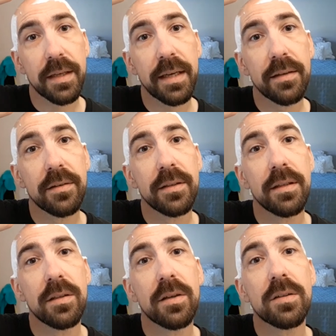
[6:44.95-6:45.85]
handle
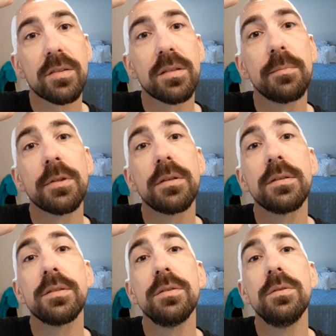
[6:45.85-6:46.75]
that looks similar
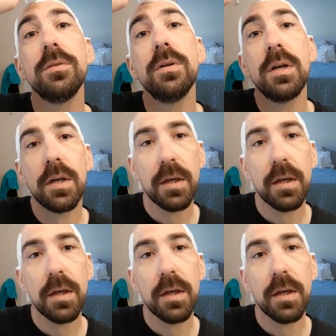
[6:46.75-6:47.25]
to